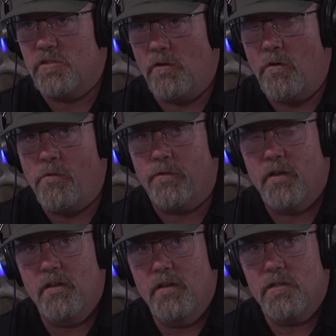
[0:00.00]
drove
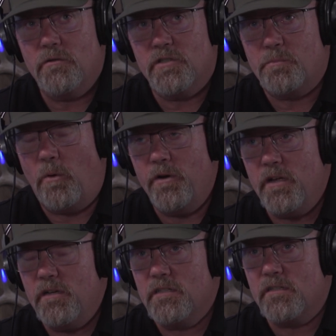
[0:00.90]
to a
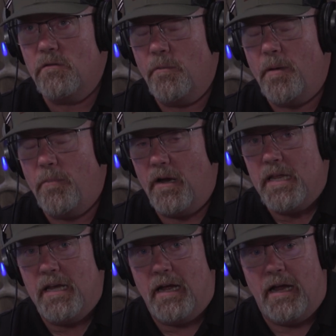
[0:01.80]
sporting goods store, my
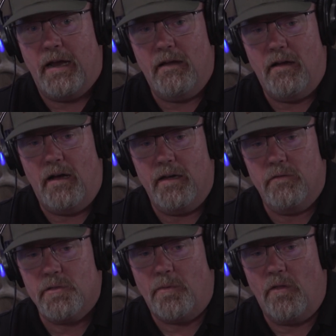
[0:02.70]
buddy and I. It
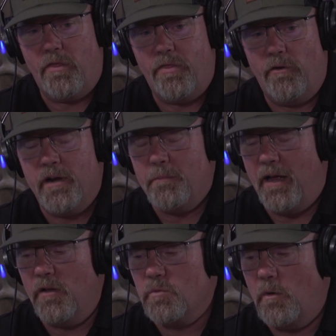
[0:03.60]
was about 30
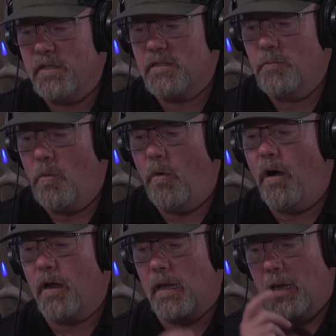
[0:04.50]
miles west of
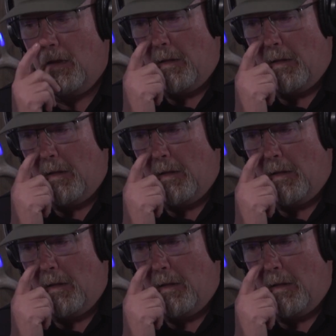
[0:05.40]
Milwaukee,